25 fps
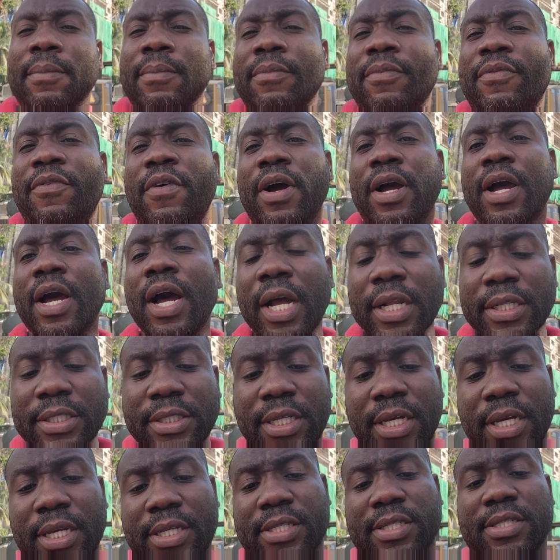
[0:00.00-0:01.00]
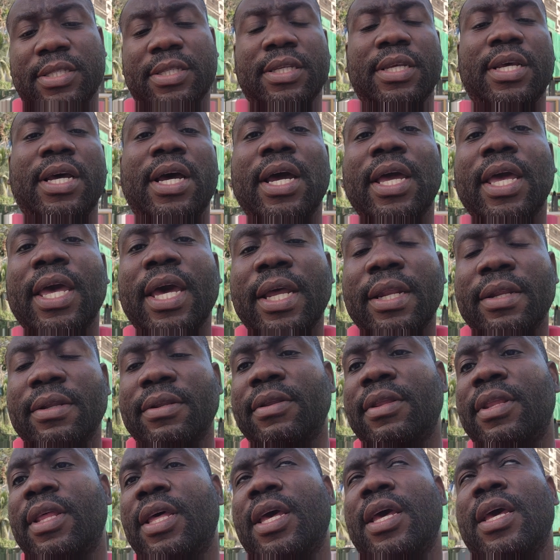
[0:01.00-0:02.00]
For context, again,
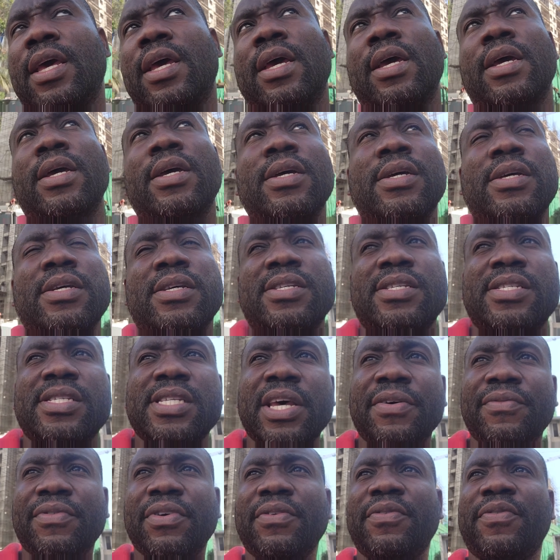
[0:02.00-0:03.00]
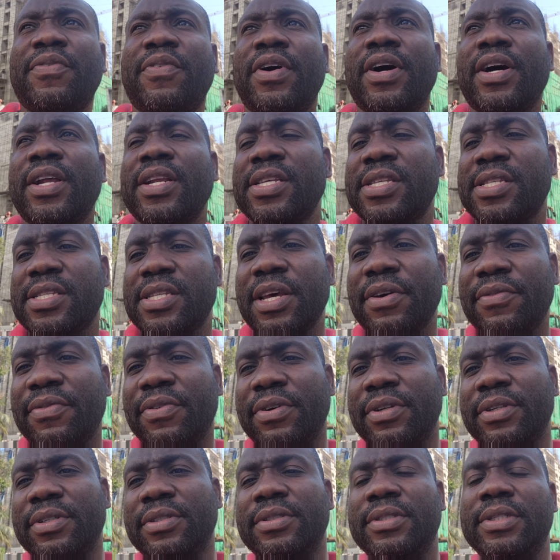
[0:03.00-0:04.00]
the
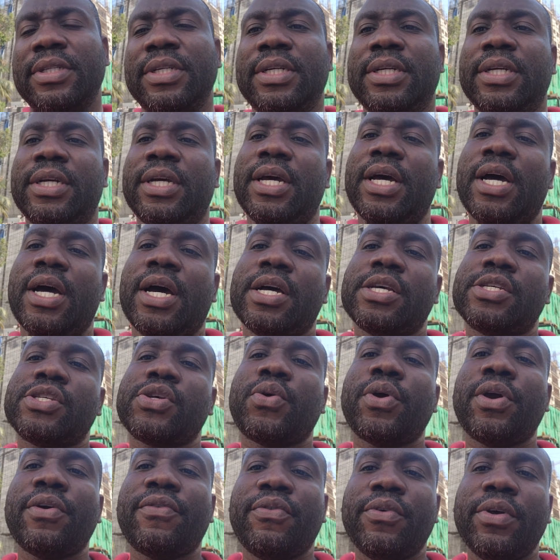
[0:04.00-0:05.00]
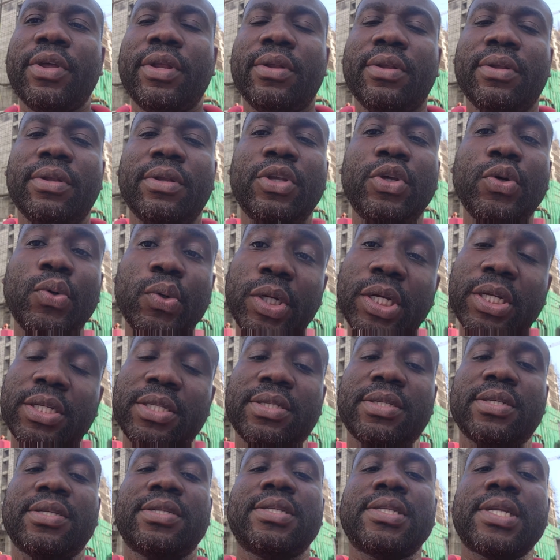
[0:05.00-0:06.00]
747 square feet
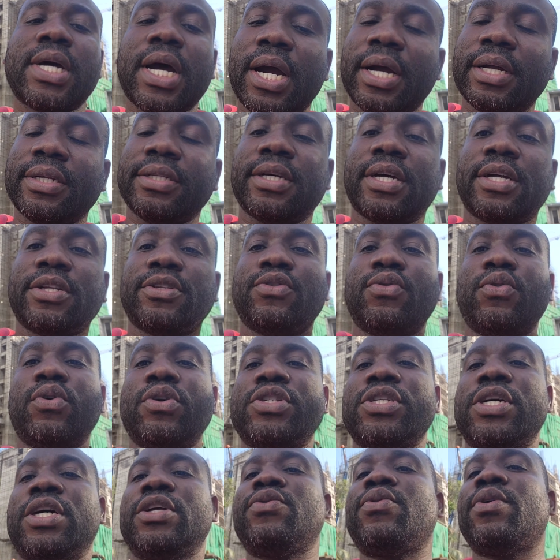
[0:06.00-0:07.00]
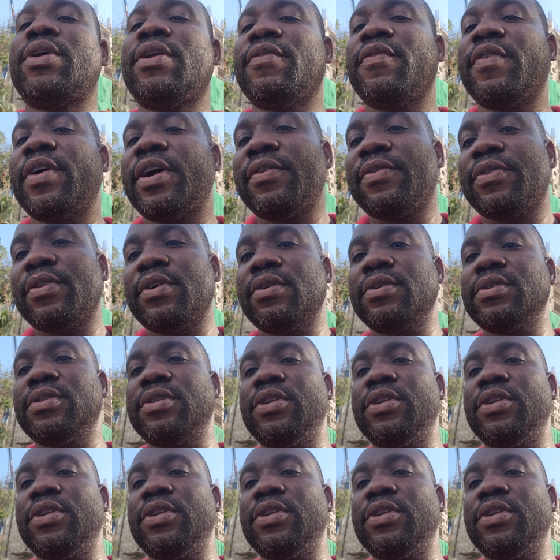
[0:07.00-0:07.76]
units start at 225,000